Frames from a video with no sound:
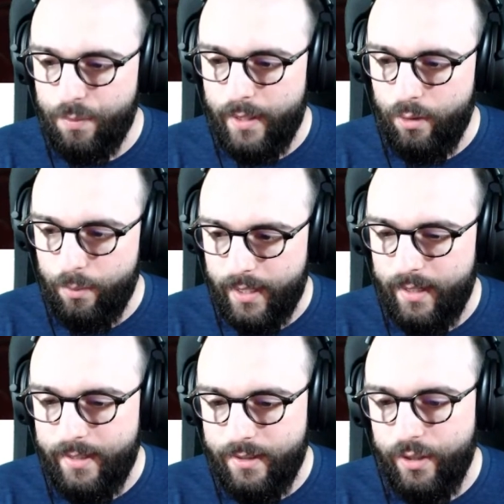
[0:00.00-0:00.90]
better, but at
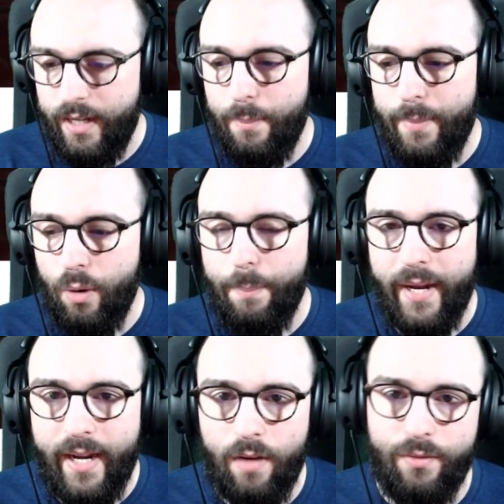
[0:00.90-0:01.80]
least you get a bigger
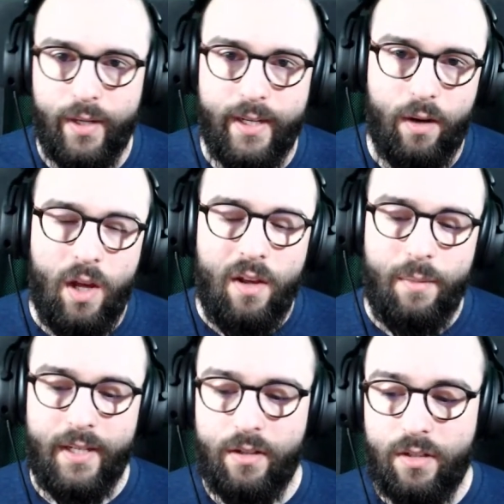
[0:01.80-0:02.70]
payoff right now,
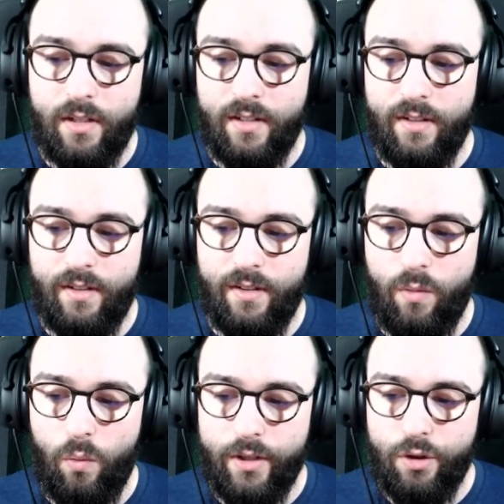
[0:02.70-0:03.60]
because
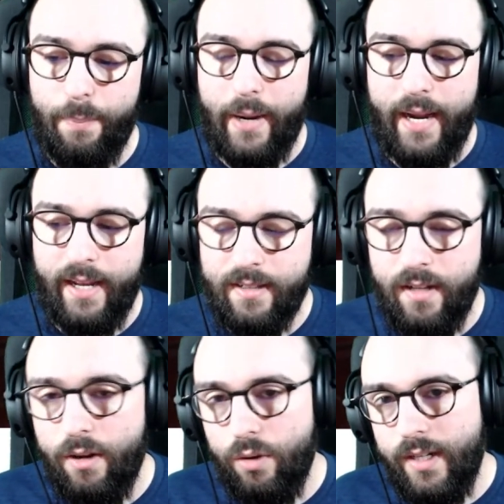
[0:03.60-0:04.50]
what you're paying is
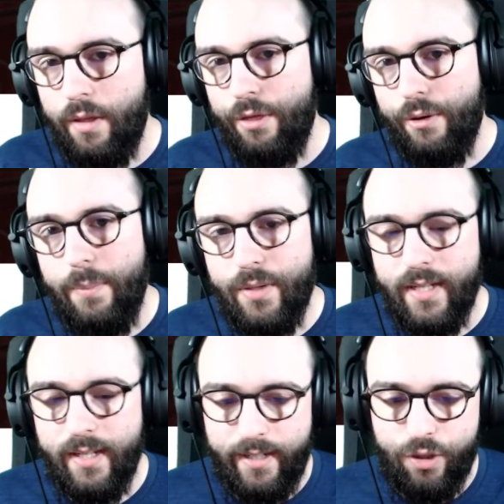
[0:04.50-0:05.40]
not only the
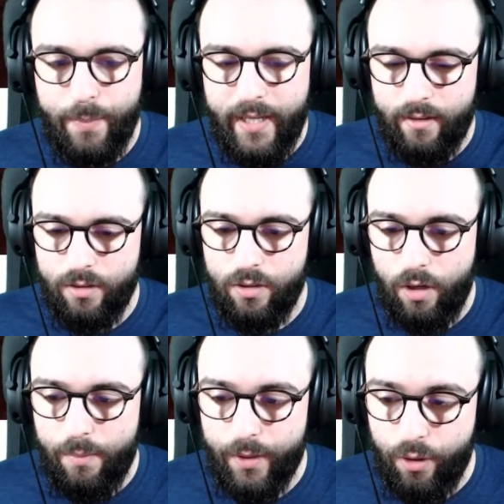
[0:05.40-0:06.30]
30% HP at the
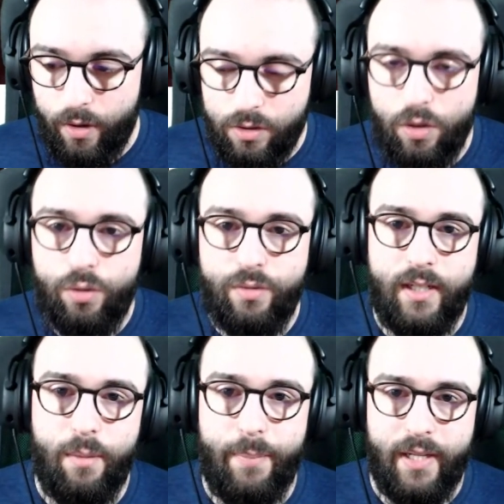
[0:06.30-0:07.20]
start, but you're also
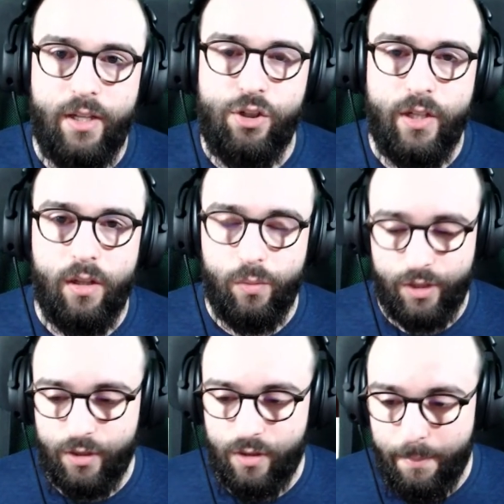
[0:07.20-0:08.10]
losing the BT shield,
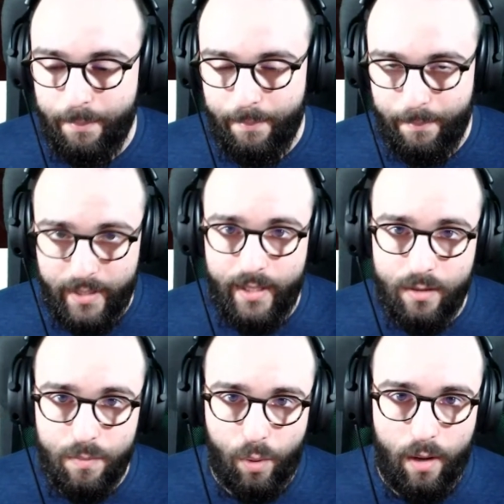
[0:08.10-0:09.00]
which is the
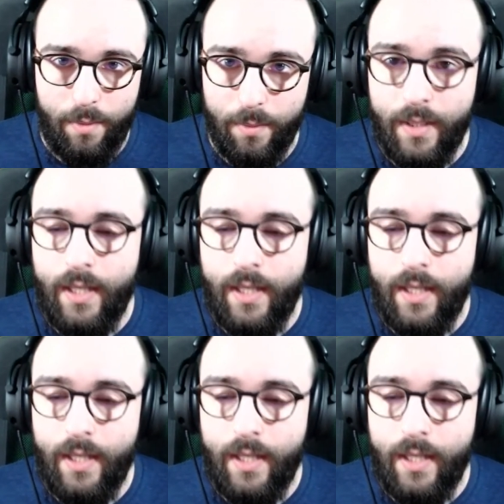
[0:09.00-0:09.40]
biggest problem.